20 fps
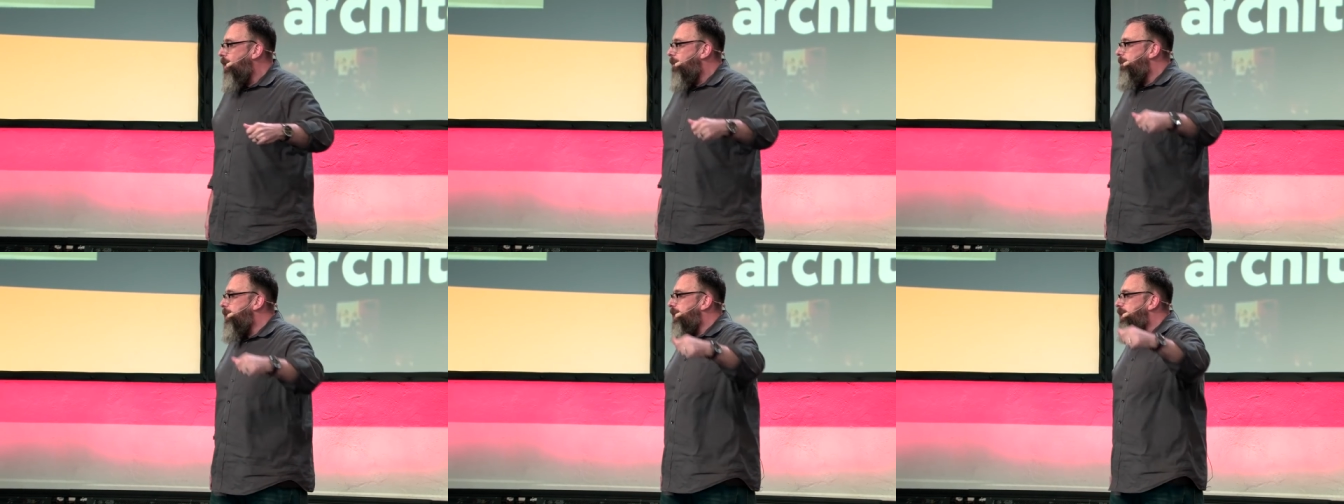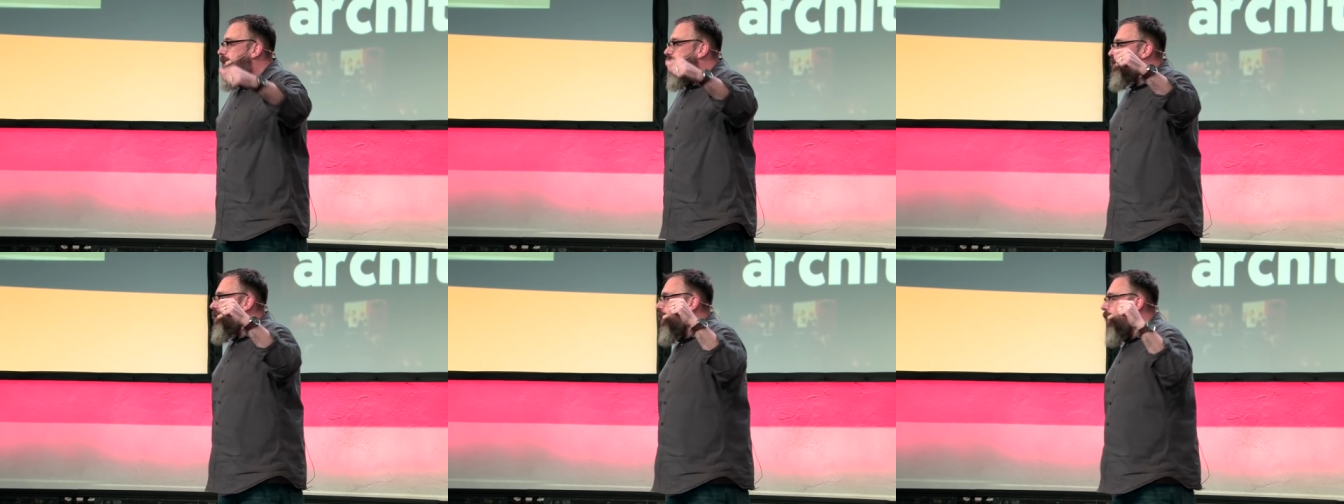
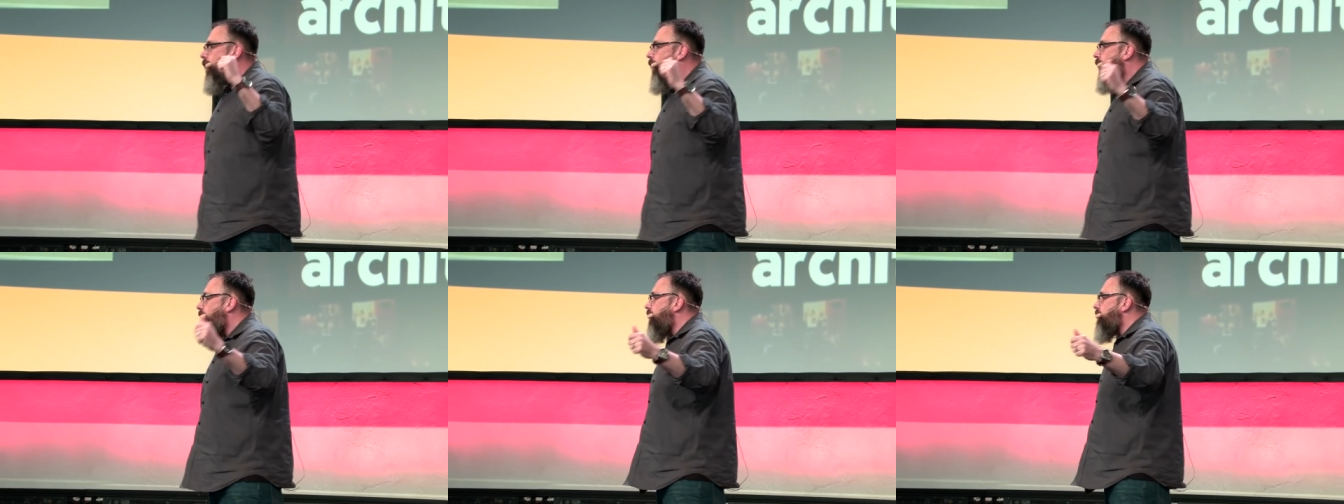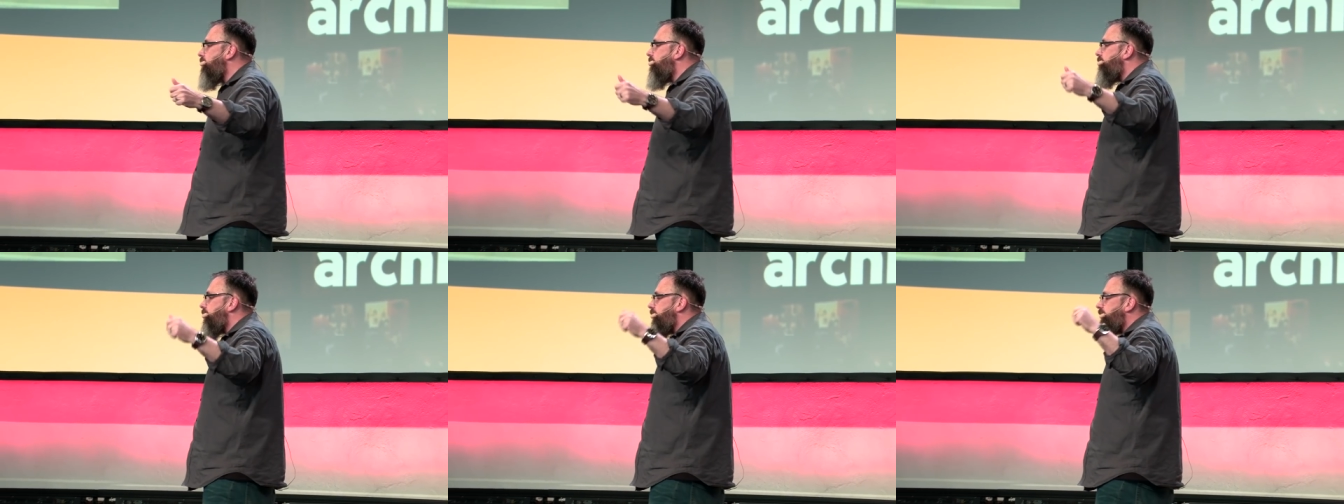because
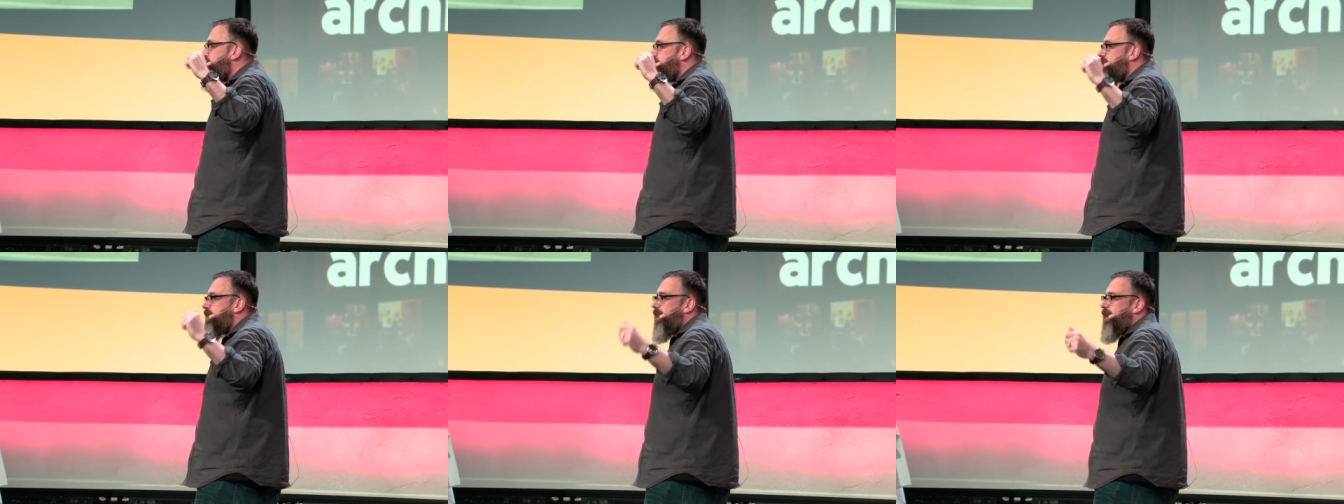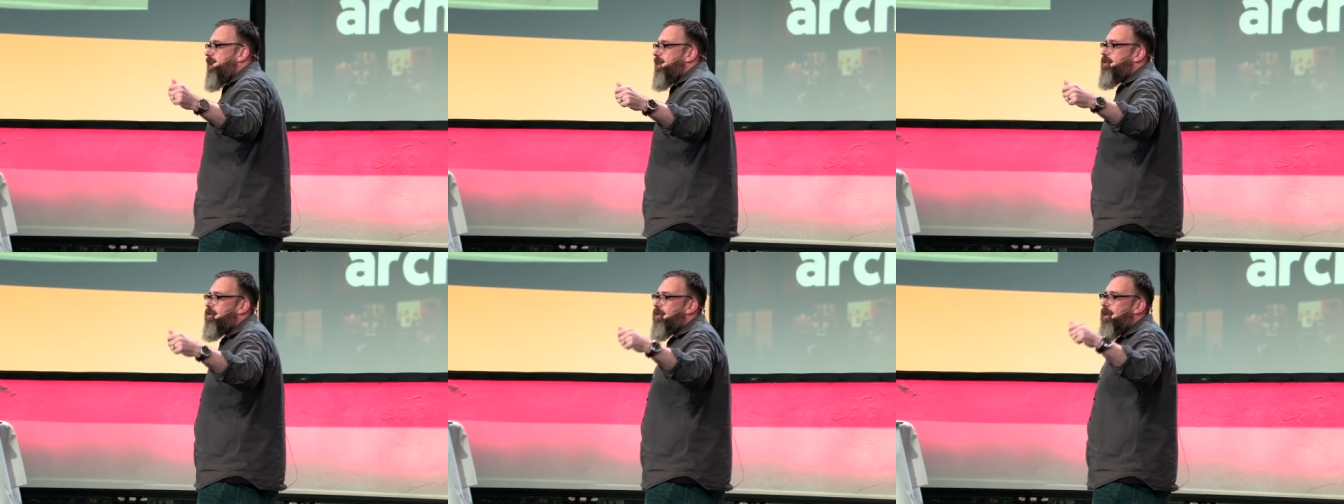all of these
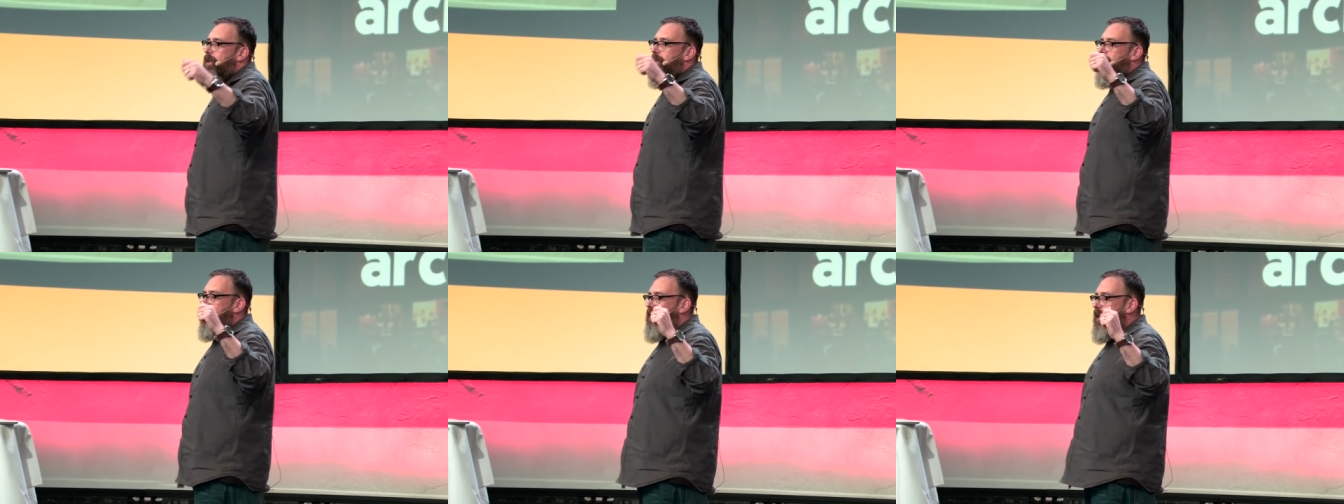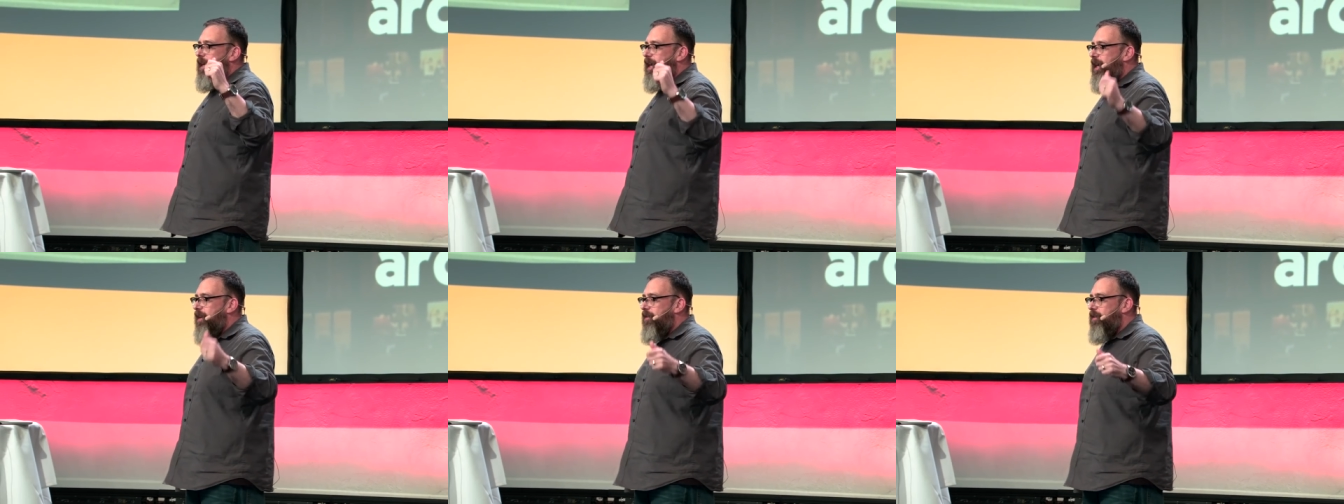things are
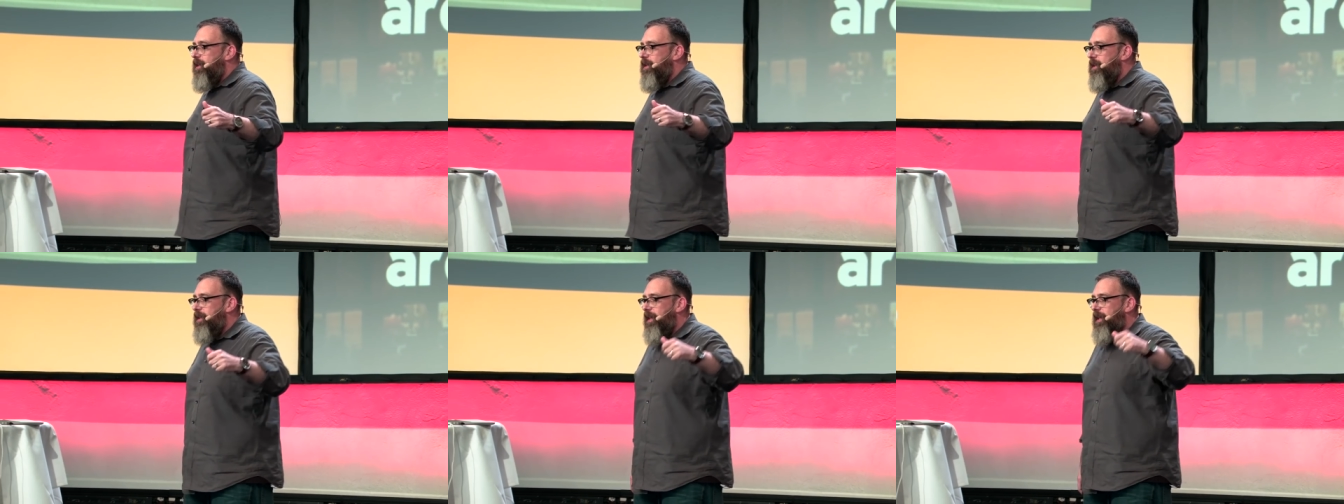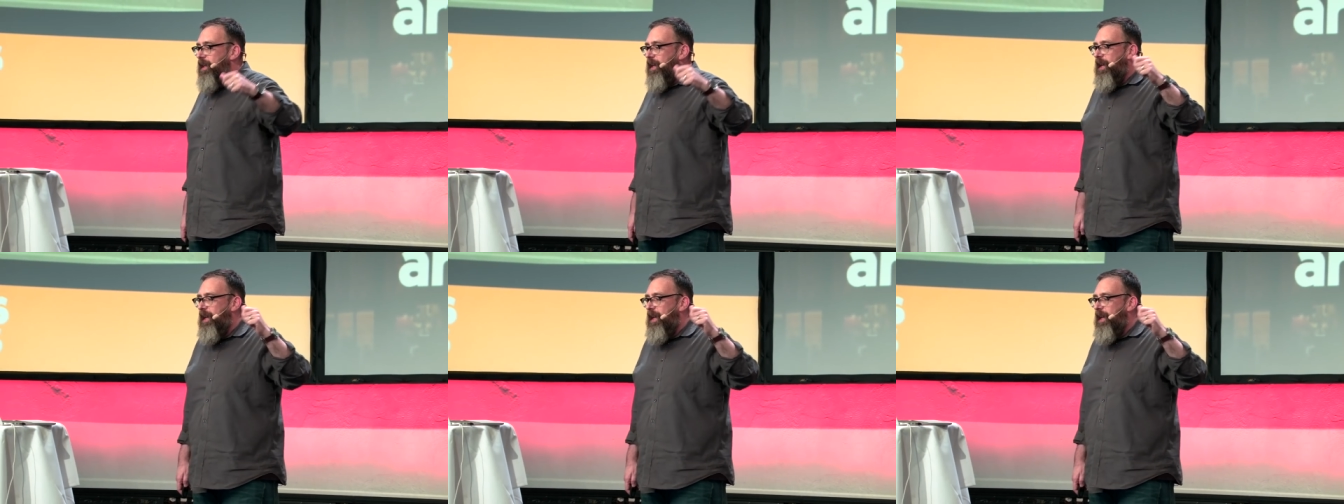inherently